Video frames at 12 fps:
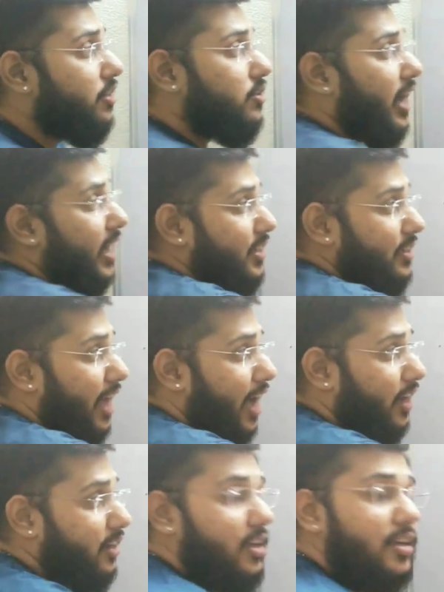into light and
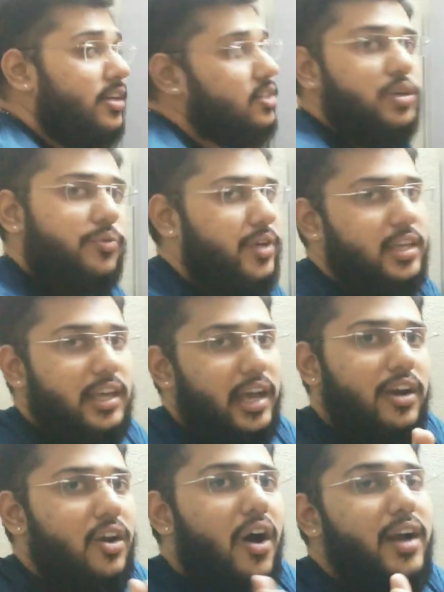dark, na? So we
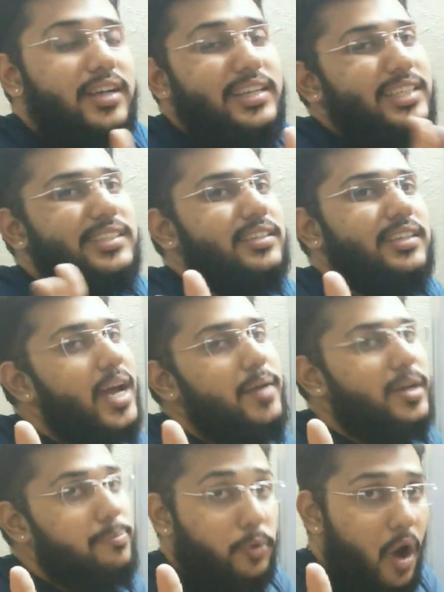cannot describe
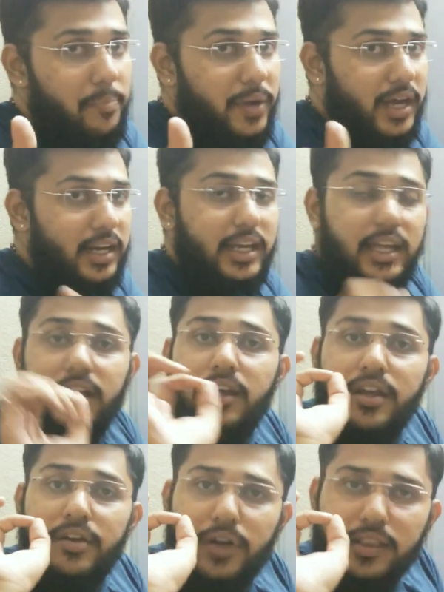it properly.
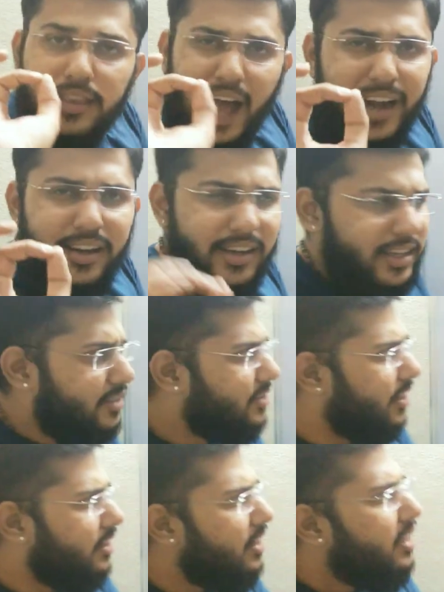For that
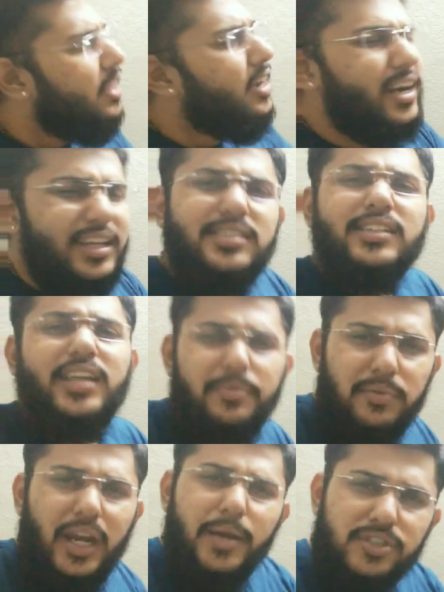reason, let us
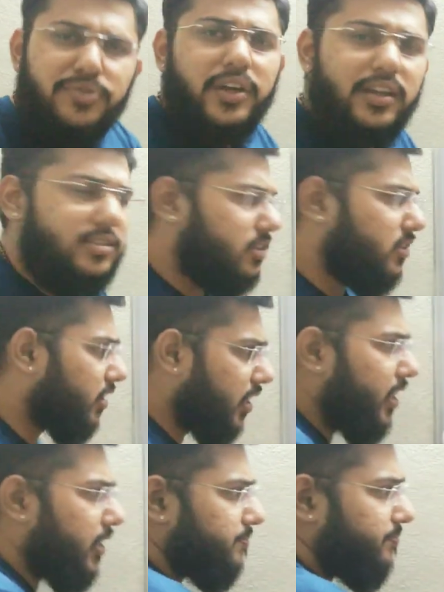keep names for it.
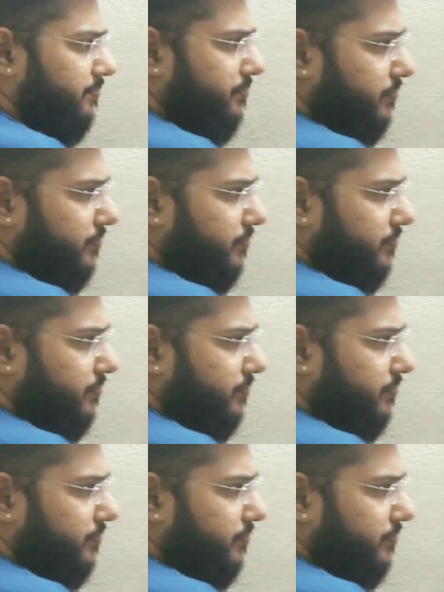Okay.